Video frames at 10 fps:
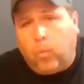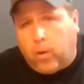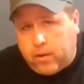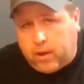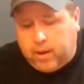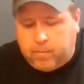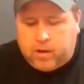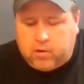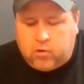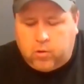Won the
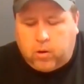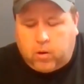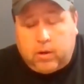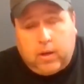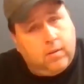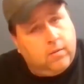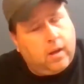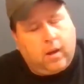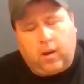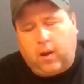Labor Day shootout, and he's
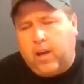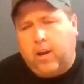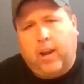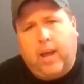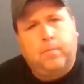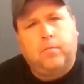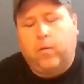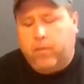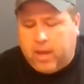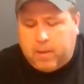got a lot of laps
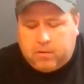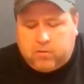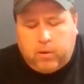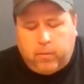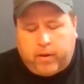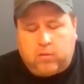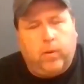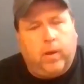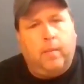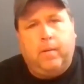on the ABC
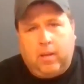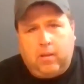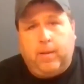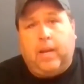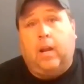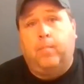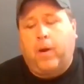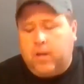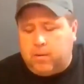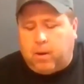Raceway. I mean, he's made
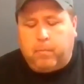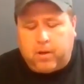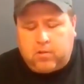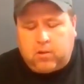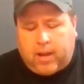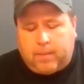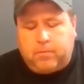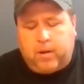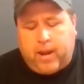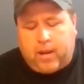a bunch of
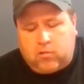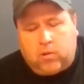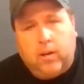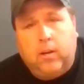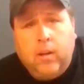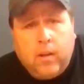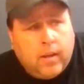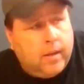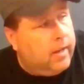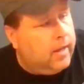laps in Ashland,
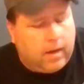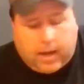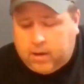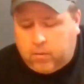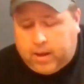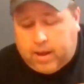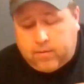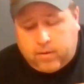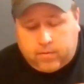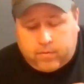and I don't
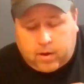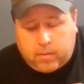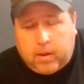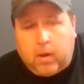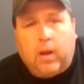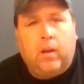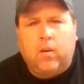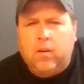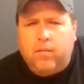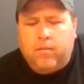have it in front of me. I
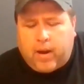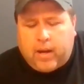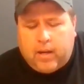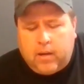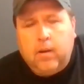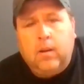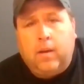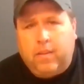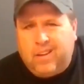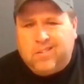couldn't find it.
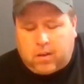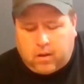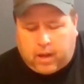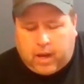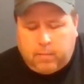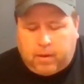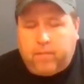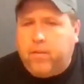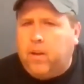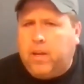I think it's online, but
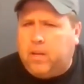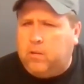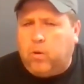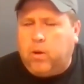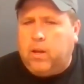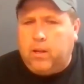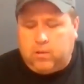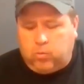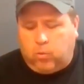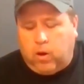I feel like he's won at
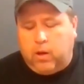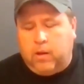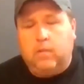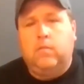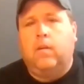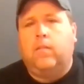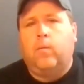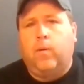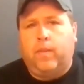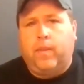least one
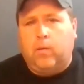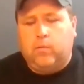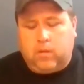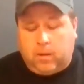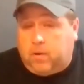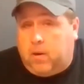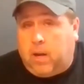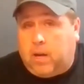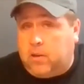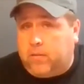Silver 1000 up there.
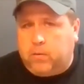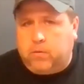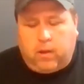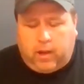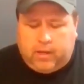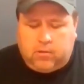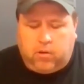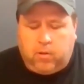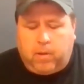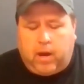Not sure if it was in the lates
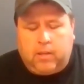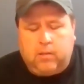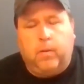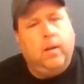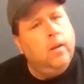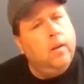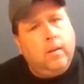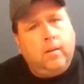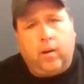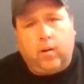or the mods, but
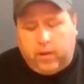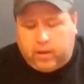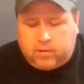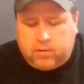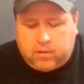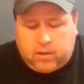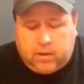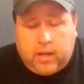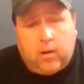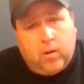Daryl Nelson's a
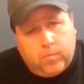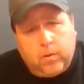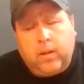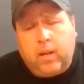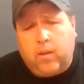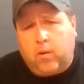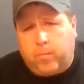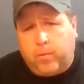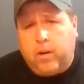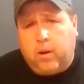contender. He's put together
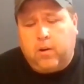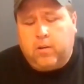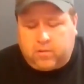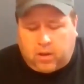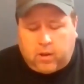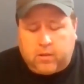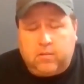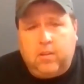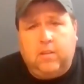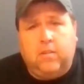a pretty darn
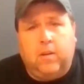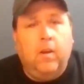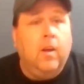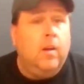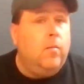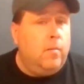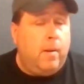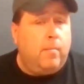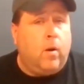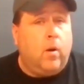solid season.
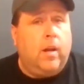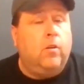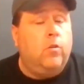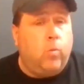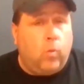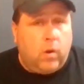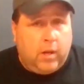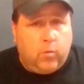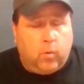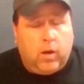Remember, in
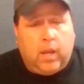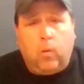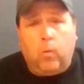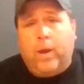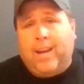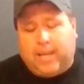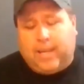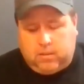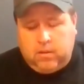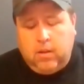2020,
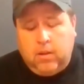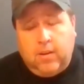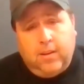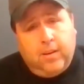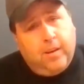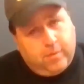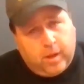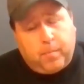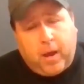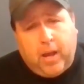winless. And he's
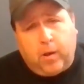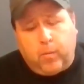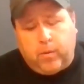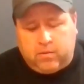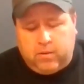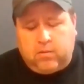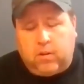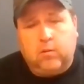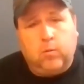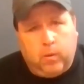got a pile of wins
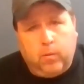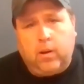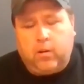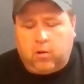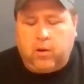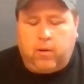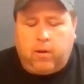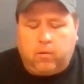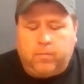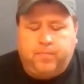this year, so he really turned it
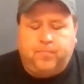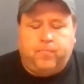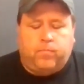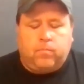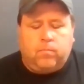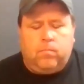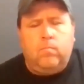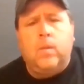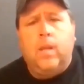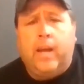around.
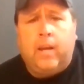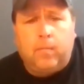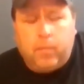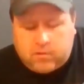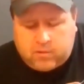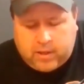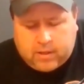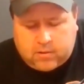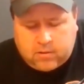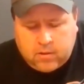At number
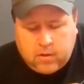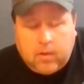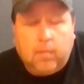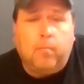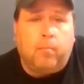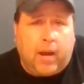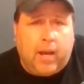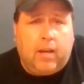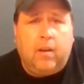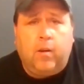6,
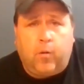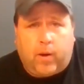Mike